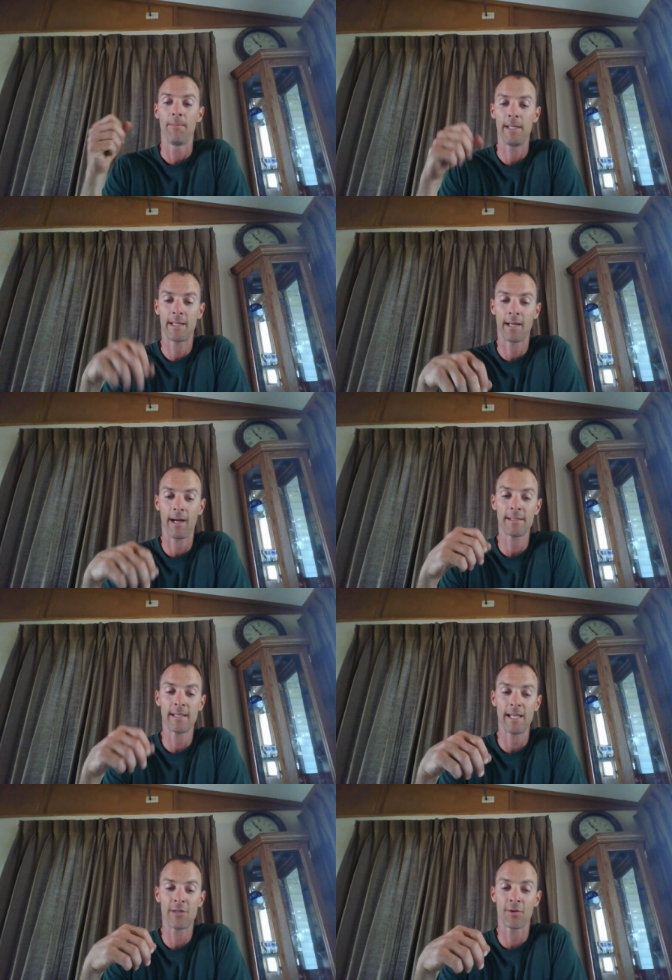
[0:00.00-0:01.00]

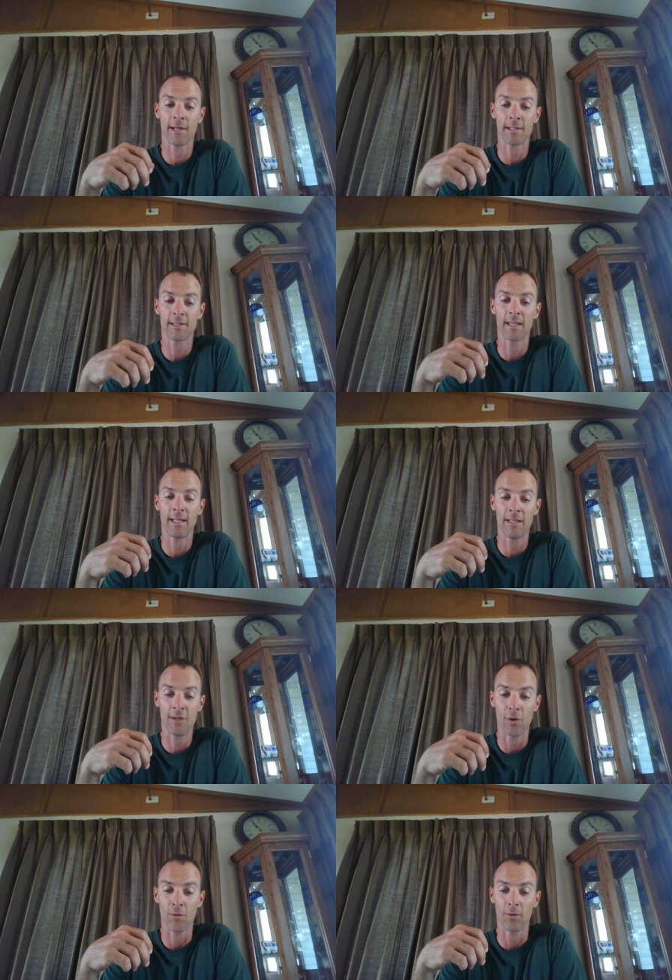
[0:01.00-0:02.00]
because he trusts in
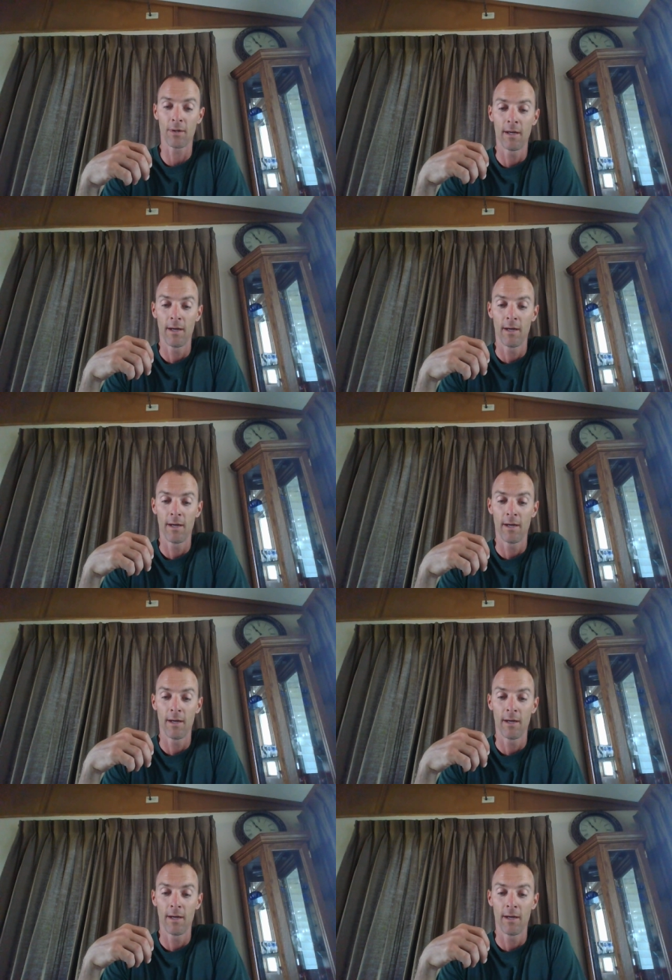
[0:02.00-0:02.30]
you.